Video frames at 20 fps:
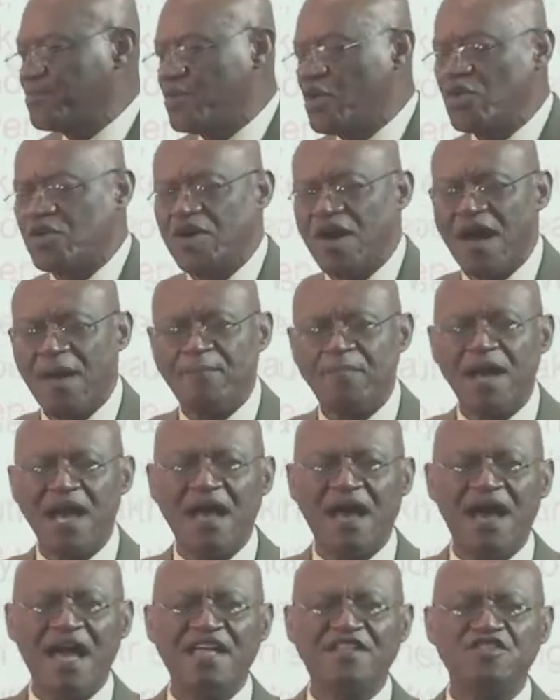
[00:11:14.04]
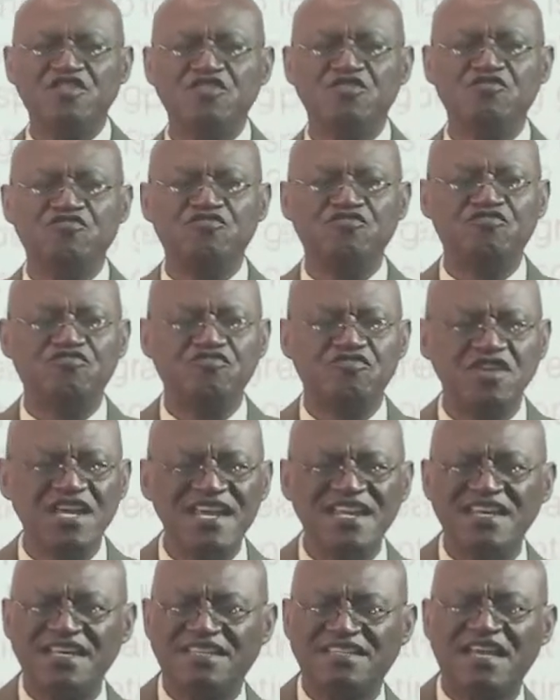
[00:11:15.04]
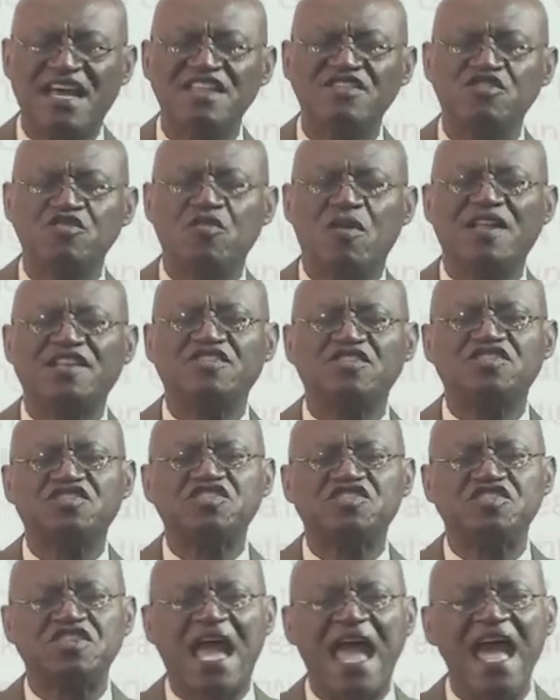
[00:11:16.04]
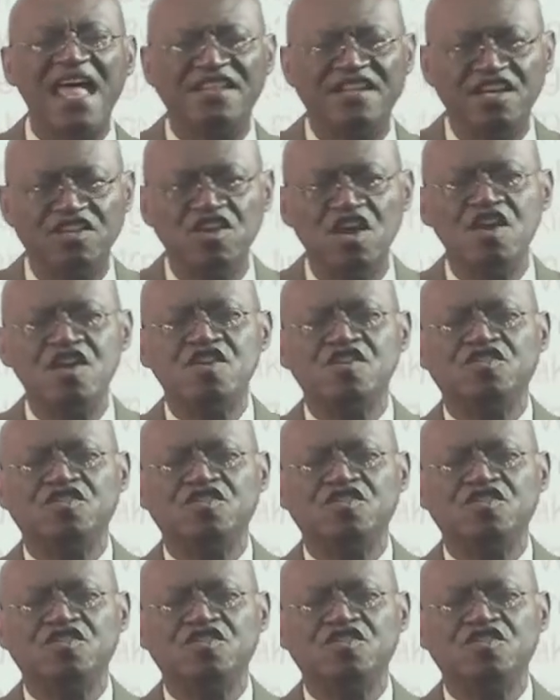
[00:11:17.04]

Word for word: book up and you read it and you understand it.